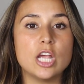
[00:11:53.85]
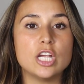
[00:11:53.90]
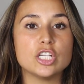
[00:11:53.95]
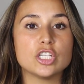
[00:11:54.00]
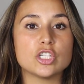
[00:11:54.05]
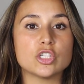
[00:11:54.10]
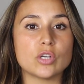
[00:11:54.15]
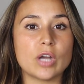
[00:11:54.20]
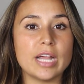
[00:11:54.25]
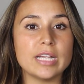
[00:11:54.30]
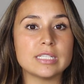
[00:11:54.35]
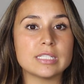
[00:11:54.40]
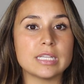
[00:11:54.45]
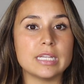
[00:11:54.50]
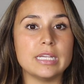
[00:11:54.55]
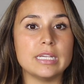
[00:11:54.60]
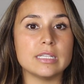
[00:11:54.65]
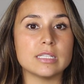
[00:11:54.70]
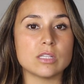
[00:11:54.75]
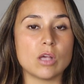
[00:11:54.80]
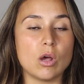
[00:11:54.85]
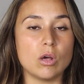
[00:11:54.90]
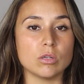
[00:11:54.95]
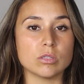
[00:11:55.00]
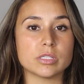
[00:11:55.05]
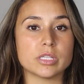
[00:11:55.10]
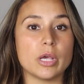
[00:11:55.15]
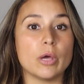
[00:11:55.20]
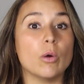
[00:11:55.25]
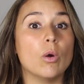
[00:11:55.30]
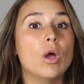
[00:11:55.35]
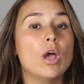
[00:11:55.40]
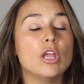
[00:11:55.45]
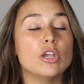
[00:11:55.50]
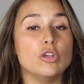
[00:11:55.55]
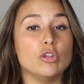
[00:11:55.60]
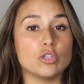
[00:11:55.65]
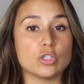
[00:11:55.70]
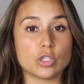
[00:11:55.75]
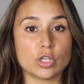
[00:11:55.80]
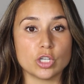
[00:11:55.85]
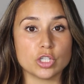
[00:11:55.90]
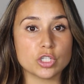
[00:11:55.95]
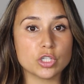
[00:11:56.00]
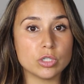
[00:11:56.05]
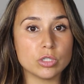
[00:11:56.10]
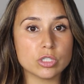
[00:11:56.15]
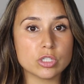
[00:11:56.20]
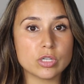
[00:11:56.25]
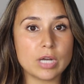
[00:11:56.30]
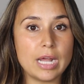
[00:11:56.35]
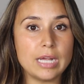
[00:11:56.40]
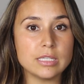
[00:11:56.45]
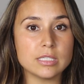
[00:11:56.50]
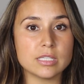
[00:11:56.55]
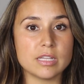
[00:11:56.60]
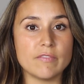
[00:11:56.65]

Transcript: Stress is also nutritional stress.